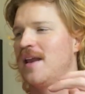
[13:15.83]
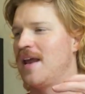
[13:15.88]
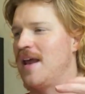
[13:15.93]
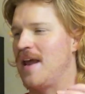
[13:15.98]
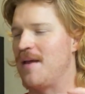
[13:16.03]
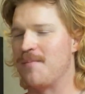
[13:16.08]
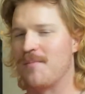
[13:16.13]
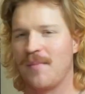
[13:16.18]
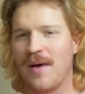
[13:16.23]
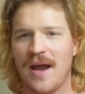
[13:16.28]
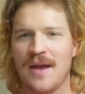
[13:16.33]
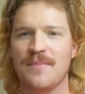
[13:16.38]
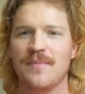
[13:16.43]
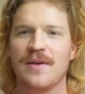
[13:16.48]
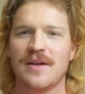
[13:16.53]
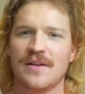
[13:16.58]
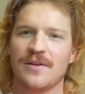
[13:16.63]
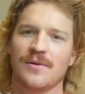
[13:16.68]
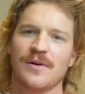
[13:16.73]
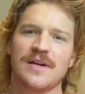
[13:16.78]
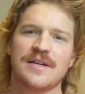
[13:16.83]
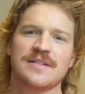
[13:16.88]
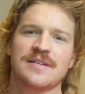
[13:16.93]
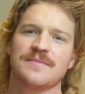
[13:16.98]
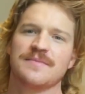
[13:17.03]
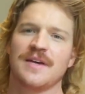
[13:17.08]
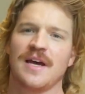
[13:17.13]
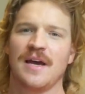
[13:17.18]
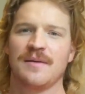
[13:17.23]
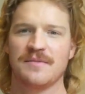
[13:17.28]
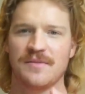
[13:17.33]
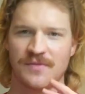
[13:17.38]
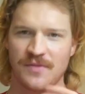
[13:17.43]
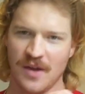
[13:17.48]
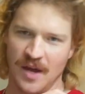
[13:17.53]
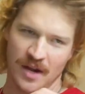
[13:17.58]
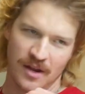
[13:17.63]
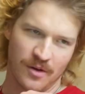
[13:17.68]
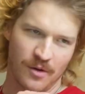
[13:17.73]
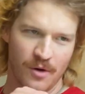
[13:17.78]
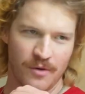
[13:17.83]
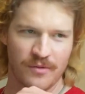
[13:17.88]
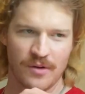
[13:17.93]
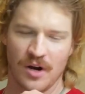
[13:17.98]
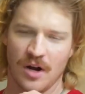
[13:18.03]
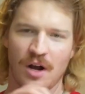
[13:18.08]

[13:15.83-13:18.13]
It might be annoying sometimes if you got to go over